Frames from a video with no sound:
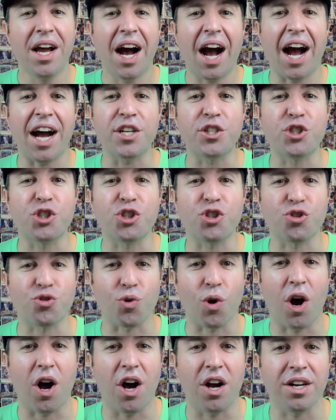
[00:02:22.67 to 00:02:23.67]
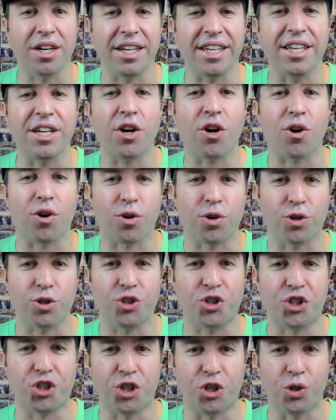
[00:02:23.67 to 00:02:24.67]
I strongly
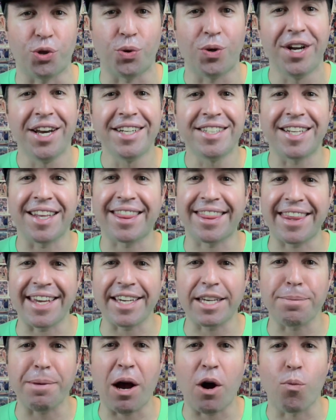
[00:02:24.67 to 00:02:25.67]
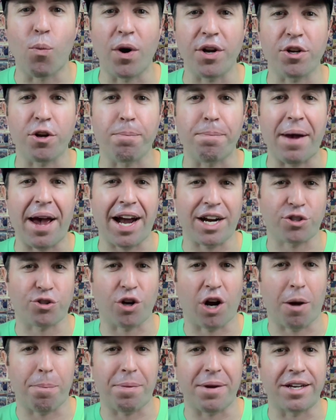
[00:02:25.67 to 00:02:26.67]
urge you to think about what your
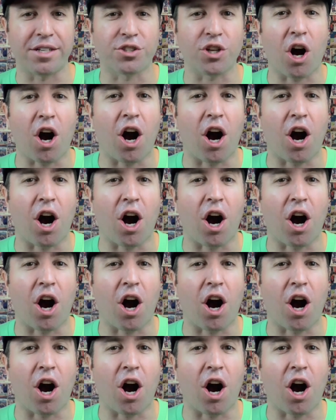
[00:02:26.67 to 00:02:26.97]
backdrop is.